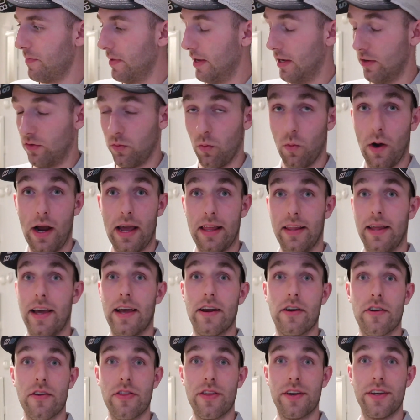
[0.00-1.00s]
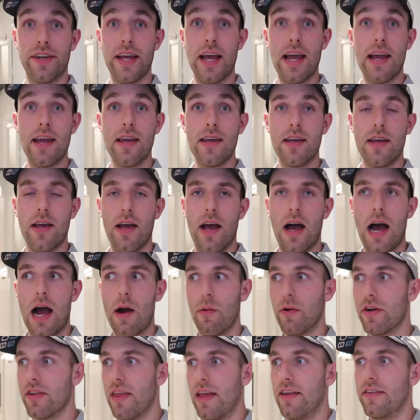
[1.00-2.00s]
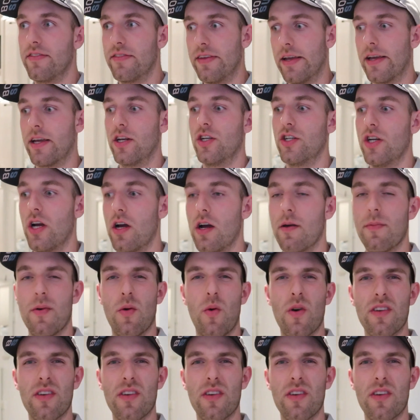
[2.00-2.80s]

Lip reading: It's way later in the day. I went to that second job.